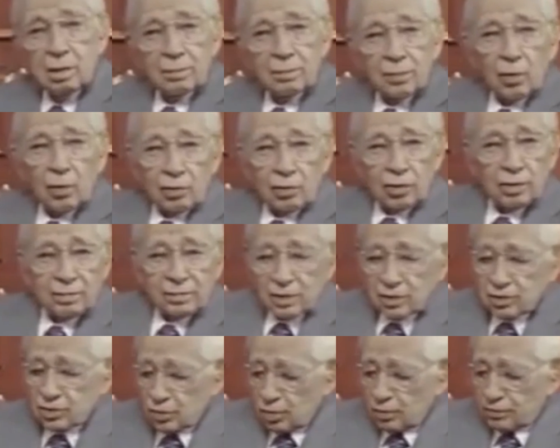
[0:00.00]
program
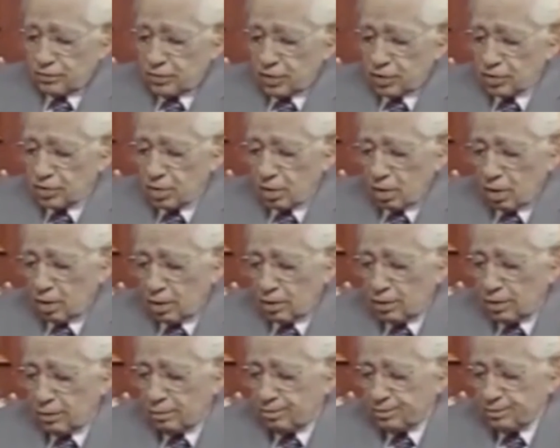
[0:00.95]
that you've just
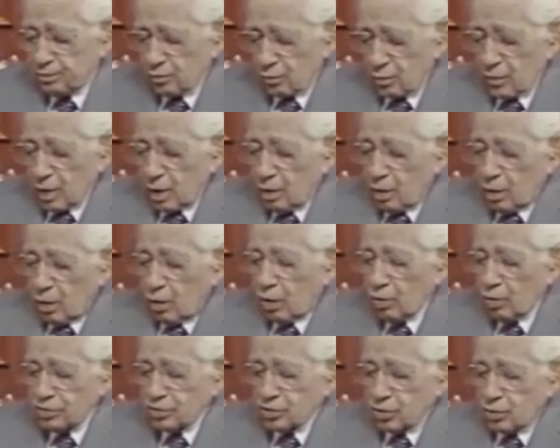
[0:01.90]
heard.
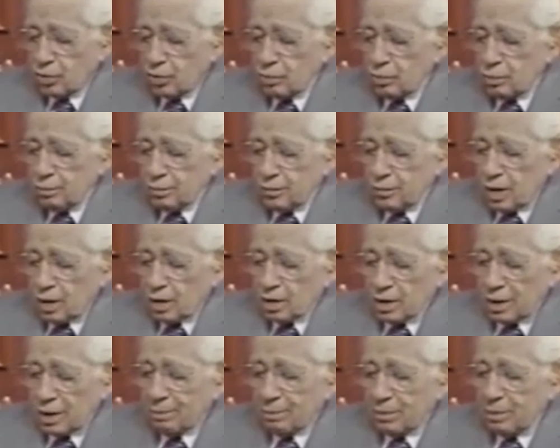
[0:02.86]
Also,
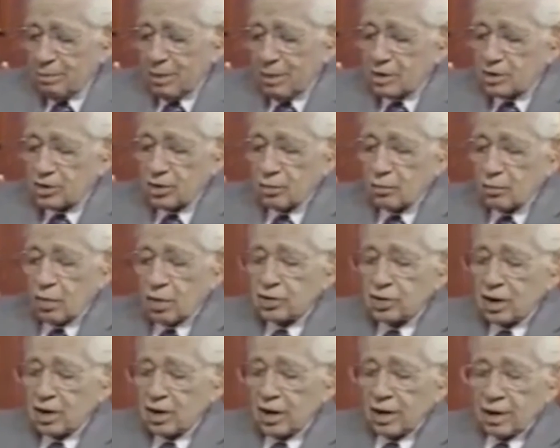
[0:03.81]
let me mention
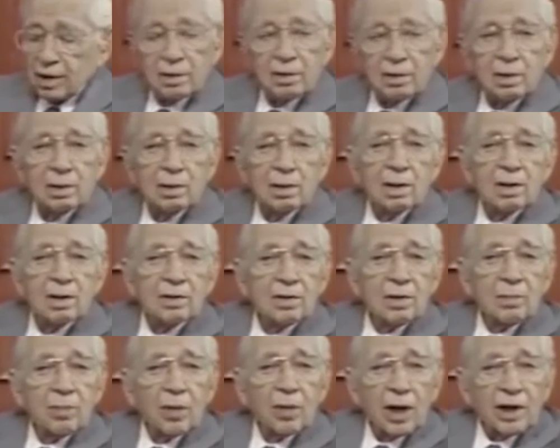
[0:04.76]
once again
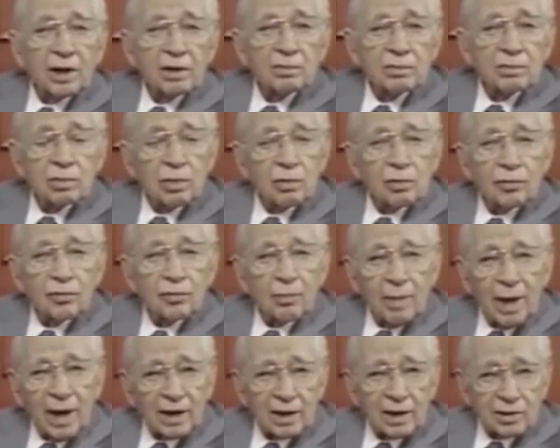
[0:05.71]
the Plain Truth
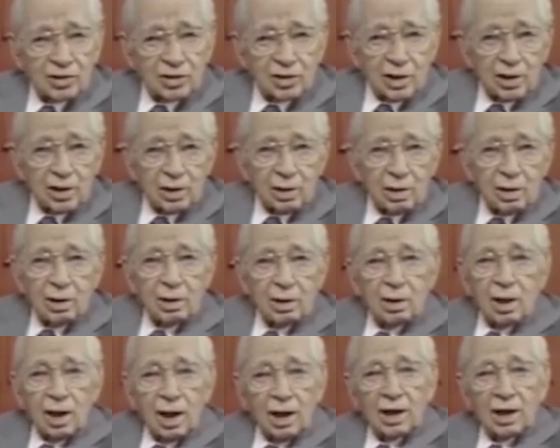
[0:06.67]
magazine.
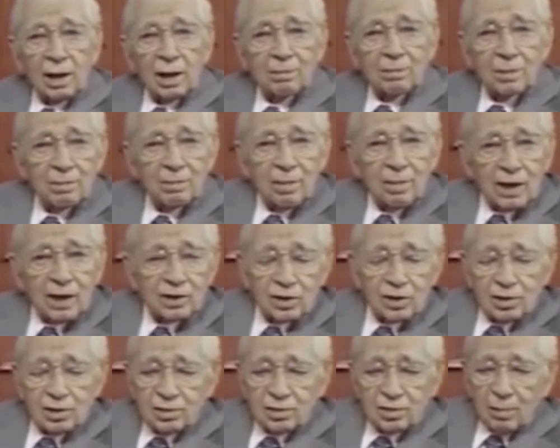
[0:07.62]
And let me
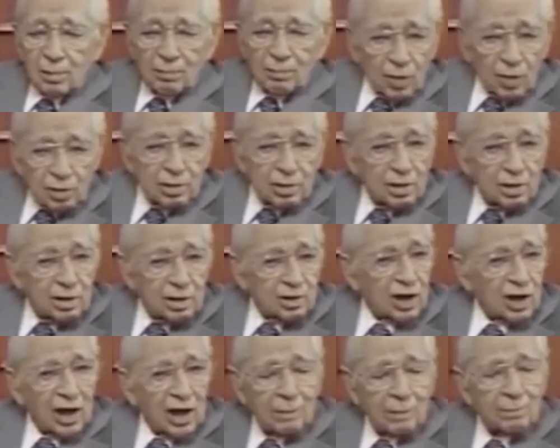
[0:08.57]
mention that the booklet
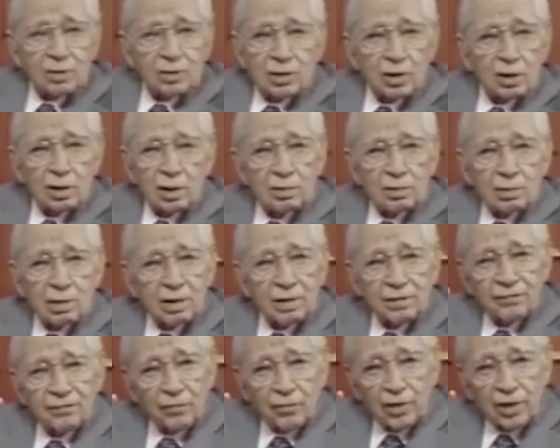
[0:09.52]
is absolutely
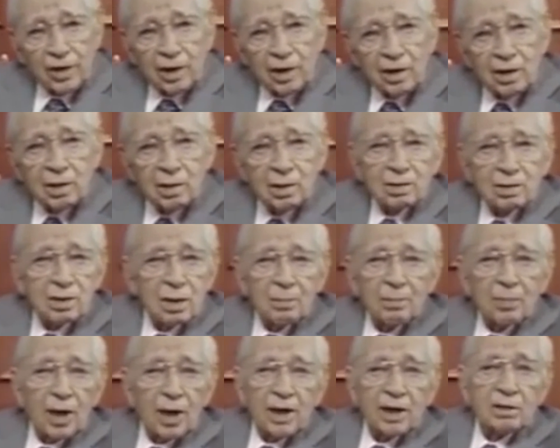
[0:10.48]
free. The
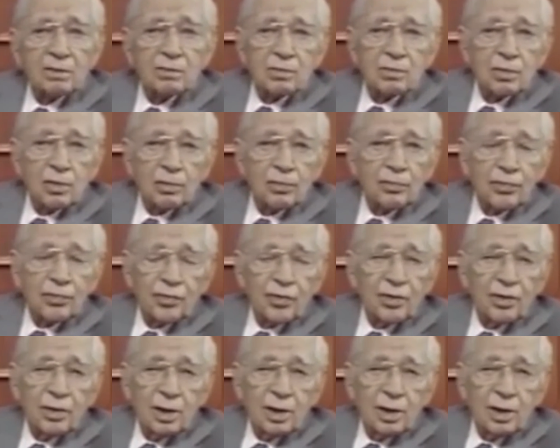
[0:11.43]
Plain Truth